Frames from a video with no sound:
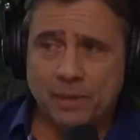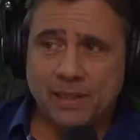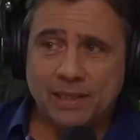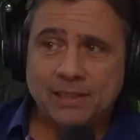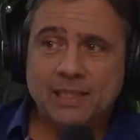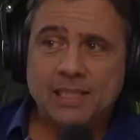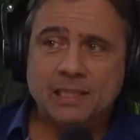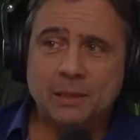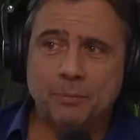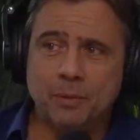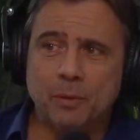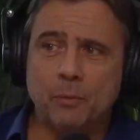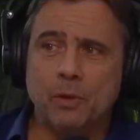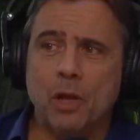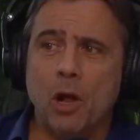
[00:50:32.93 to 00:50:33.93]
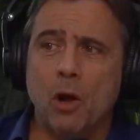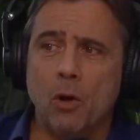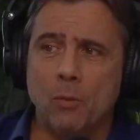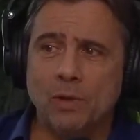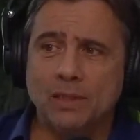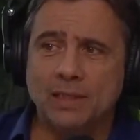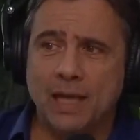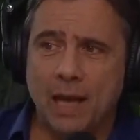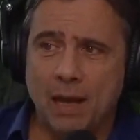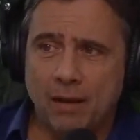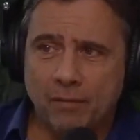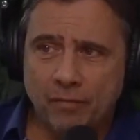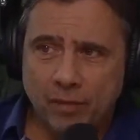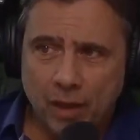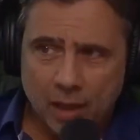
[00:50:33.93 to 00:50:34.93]
their discipline will always
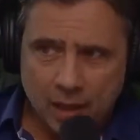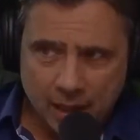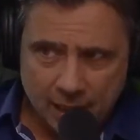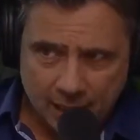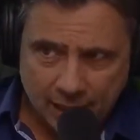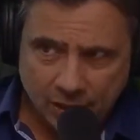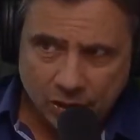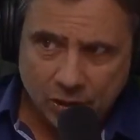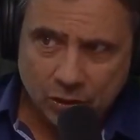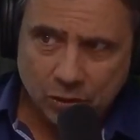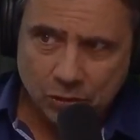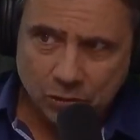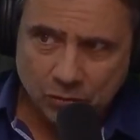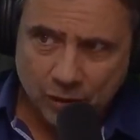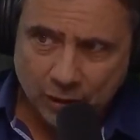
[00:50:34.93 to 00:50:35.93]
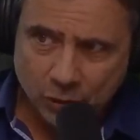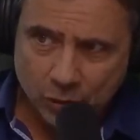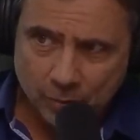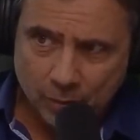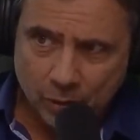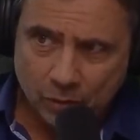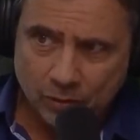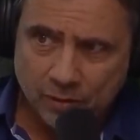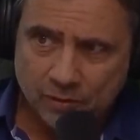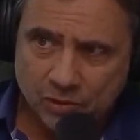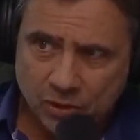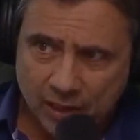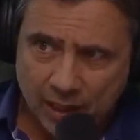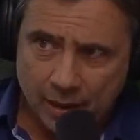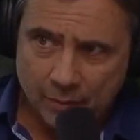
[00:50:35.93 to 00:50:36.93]
have a connection to stress hormones,
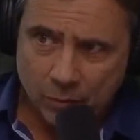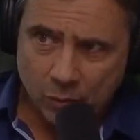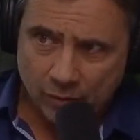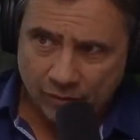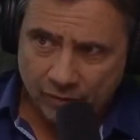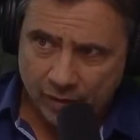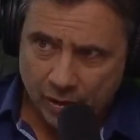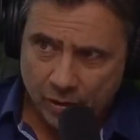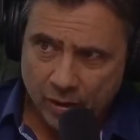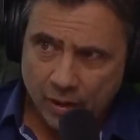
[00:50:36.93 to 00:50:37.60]
shame, or fear.